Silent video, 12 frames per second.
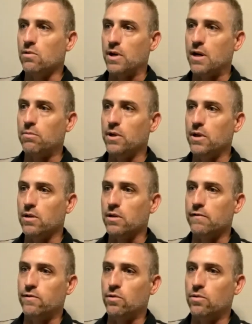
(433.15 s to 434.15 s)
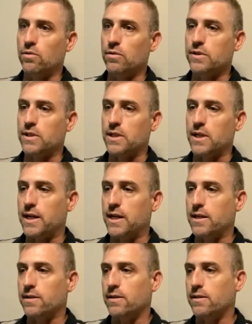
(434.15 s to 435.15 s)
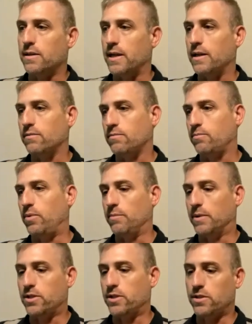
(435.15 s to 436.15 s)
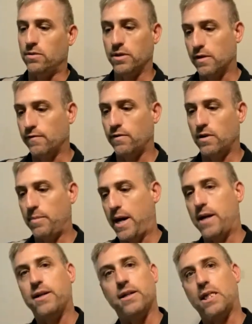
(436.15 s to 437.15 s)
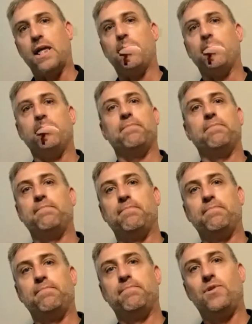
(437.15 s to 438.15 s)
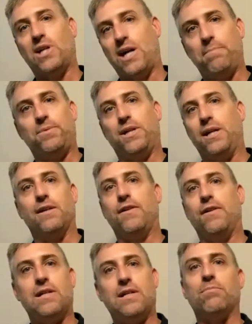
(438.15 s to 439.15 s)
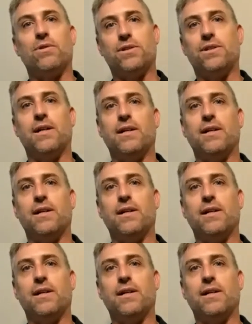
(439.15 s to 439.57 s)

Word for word: what I'm really looking for is a guy that pretty much looking for a man in the top top 10 to 15 percent